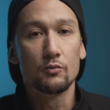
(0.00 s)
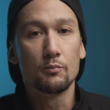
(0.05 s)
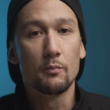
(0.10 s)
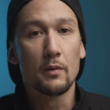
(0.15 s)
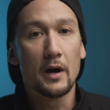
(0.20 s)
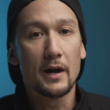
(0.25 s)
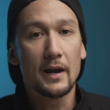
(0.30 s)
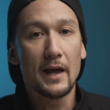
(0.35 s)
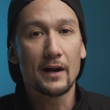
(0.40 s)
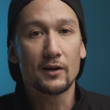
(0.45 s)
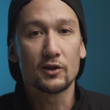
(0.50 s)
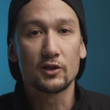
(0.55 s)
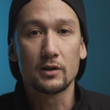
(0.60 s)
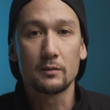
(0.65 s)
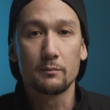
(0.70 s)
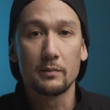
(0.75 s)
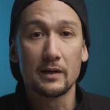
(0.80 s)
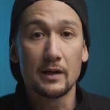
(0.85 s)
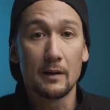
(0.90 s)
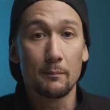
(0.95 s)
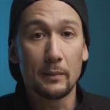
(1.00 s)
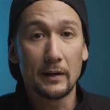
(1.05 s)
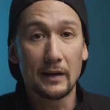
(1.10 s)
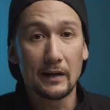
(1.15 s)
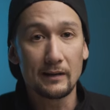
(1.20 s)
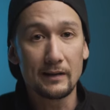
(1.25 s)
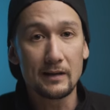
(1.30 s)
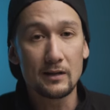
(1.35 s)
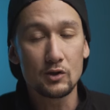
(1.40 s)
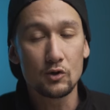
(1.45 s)
you might actually be
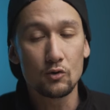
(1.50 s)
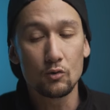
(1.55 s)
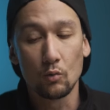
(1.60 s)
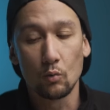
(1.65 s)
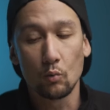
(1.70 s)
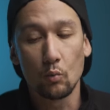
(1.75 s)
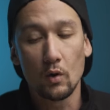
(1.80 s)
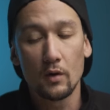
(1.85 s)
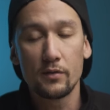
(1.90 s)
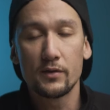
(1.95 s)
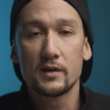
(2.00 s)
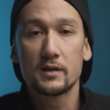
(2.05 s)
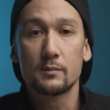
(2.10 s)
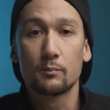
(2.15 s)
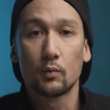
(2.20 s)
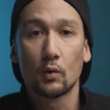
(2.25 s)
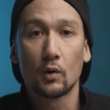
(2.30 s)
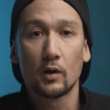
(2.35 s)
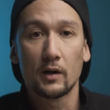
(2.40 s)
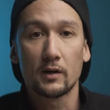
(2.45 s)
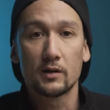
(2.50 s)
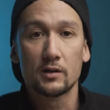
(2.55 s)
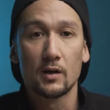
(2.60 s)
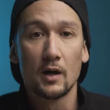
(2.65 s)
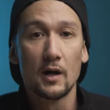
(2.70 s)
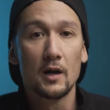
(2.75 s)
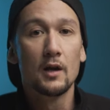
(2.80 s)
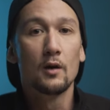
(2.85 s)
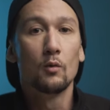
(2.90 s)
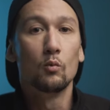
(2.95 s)
appealing to, or what this product
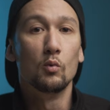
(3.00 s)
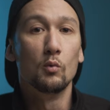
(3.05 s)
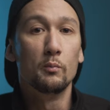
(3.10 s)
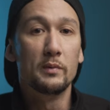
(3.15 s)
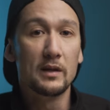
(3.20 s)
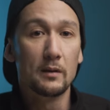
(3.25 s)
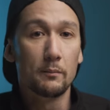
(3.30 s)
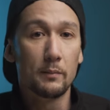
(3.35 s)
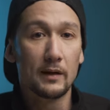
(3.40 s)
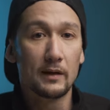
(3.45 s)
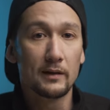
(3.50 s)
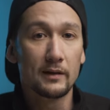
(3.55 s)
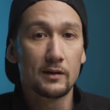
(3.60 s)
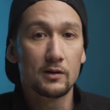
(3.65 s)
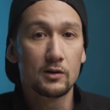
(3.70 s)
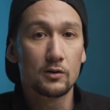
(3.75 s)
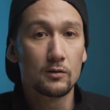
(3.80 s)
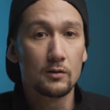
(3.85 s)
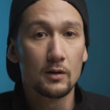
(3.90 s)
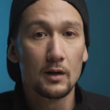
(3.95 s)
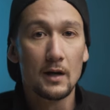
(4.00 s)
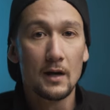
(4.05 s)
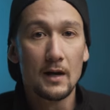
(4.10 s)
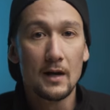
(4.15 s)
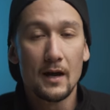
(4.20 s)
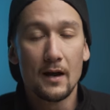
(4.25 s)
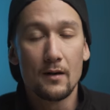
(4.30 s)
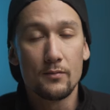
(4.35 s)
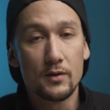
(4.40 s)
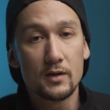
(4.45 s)
will be appealing to.
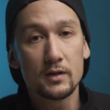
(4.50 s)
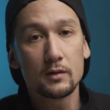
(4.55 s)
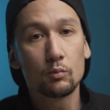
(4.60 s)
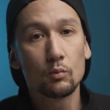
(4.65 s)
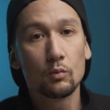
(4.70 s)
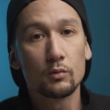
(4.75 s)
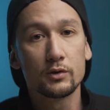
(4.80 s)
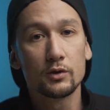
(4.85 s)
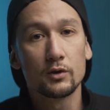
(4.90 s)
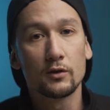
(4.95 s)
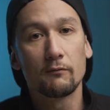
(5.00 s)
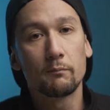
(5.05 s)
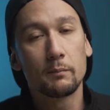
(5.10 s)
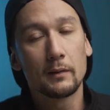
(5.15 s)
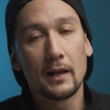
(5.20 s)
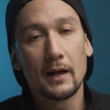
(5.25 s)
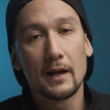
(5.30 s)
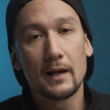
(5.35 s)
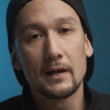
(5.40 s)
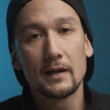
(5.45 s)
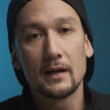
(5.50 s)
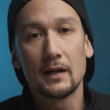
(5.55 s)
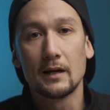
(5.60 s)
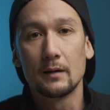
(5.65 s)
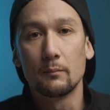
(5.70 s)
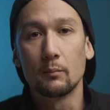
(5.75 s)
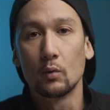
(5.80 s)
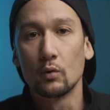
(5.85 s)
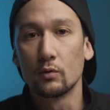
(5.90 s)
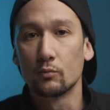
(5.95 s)
And this will sort of play an
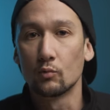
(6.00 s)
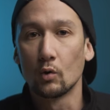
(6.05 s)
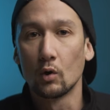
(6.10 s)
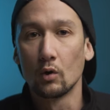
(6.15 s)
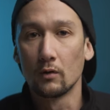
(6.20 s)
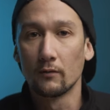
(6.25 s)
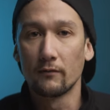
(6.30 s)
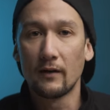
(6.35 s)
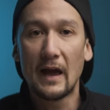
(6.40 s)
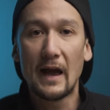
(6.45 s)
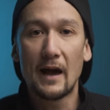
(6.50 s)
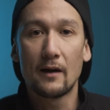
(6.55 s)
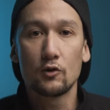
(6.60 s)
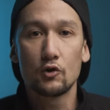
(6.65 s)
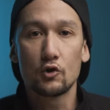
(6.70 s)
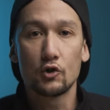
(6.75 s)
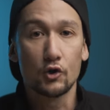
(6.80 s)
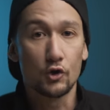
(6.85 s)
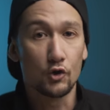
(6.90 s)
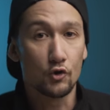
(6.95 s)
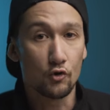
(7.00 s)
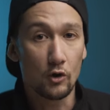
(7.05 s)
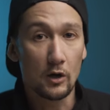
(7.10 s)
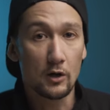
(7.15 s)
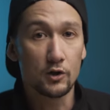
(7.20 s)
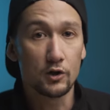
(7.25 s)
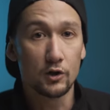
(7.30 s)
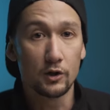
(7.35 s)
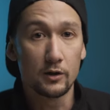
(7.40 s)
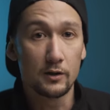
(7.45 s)
important role of how you
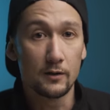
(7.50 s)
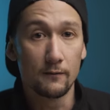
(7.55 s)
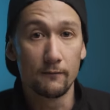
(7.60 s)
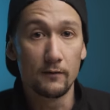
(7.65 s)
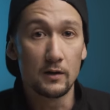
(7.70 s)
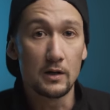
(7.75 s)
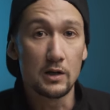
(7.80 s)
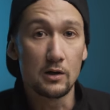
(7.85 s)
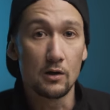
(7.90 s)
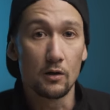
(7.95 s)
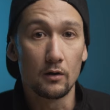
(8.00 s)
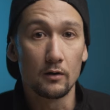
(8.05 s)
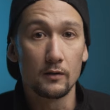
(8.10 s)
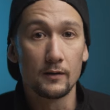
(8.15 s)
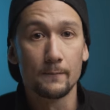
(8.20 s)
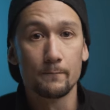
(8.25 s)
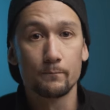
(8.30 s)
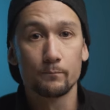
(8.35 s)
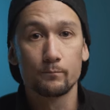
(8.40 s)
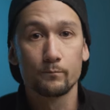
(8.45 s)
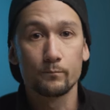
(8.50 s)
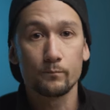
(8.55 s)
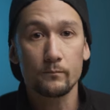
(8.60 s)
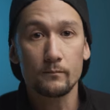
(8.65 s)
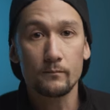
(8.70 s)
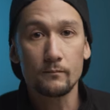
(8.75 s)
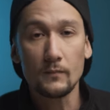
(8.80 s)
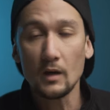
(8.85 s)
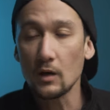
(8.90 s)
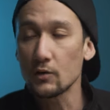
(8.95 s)
structure your video.
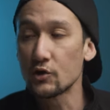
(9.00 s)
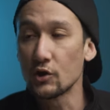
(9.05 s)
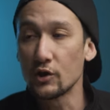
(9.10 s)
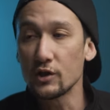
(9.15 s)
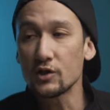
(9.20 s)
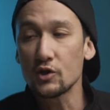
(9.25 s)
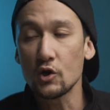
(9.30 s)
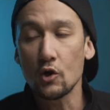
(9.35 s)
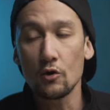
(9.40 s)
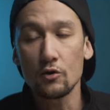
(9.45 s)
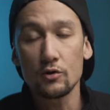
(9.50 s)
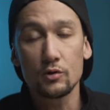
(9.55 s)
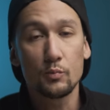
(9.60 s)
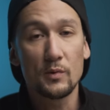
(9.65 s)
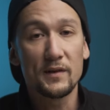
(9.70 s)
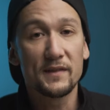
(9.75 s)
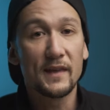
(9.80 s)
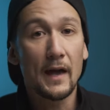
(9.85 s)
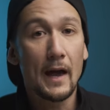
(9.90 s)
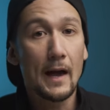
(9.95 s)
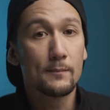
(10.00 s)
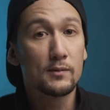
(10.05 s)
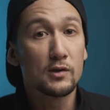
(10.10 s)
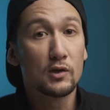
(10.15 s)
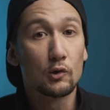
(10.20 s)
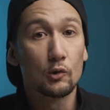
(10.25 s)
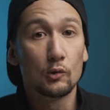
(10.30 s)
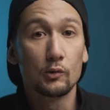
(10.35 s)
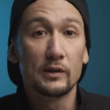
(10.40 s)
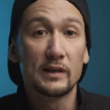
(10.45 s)
So this goes with
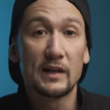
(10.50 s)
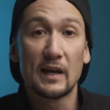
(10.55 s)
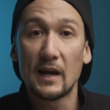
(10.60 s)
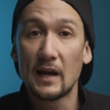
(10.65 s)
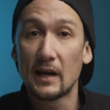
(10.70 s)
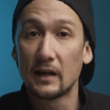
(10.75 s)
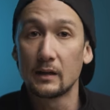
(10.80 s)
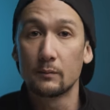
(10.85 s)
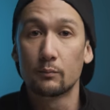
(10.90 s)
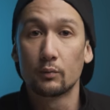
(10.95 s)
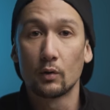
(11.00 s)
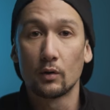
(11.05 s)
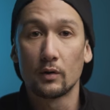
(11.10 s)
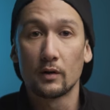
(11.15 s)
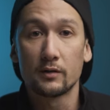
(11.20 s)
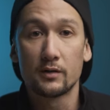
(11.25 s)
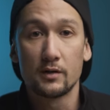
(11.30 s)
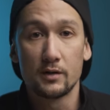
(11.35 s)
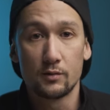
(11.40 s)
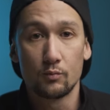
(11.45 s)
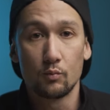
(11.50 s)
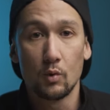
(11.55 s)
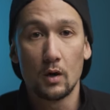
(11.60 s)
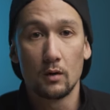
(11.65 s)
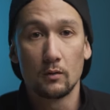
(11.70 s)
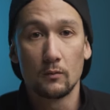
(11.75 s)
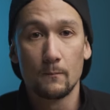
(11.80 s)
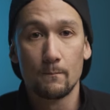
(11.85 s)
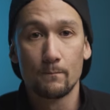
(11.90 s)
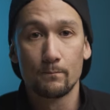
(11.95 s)
absolutely any product as
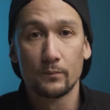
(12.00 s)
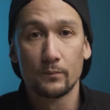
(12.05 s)
well.